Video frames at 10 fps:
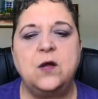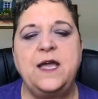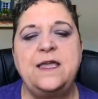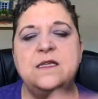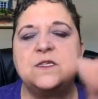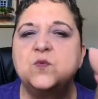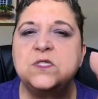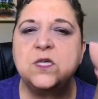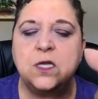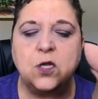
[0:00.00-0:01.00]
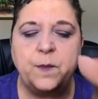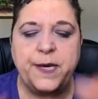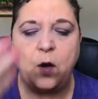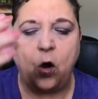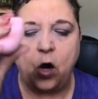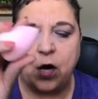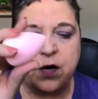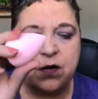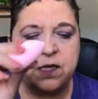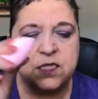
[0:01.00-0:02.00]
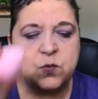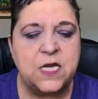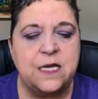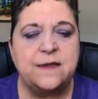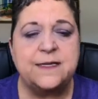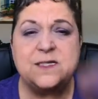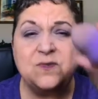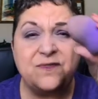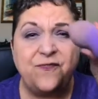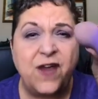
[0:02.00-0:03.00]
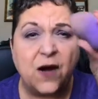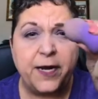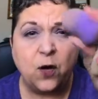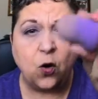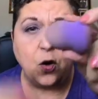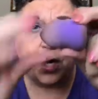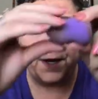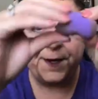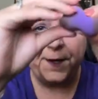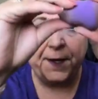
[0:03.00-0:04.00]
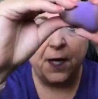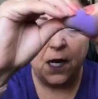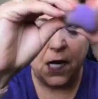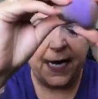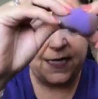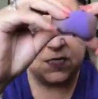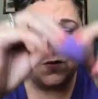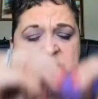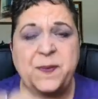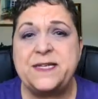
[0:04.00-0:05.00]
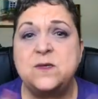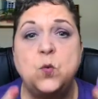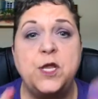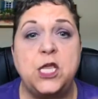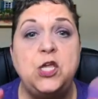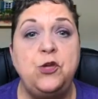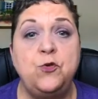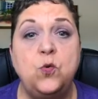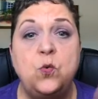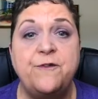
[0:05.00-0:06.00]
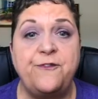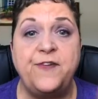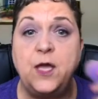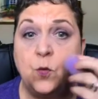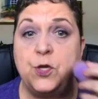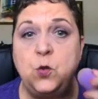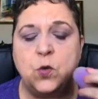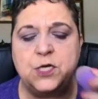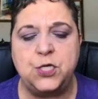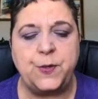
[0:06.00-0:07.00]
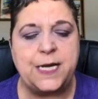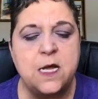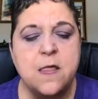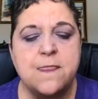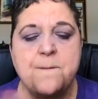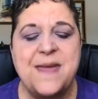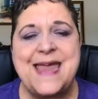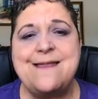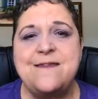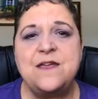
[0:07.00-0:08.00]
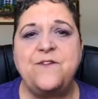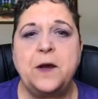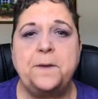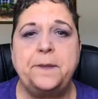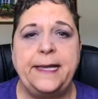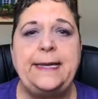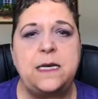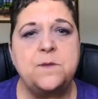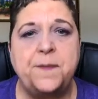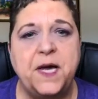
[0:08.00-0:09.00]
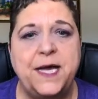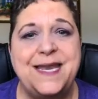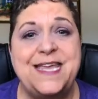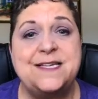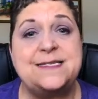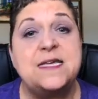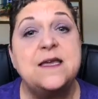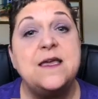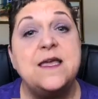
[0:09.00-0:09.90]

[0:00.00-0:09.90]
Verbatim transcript: okay this one's a little bit harder this one this one's very hard all right so it depends on what you feel when you want to do it the main thing for a blending bud is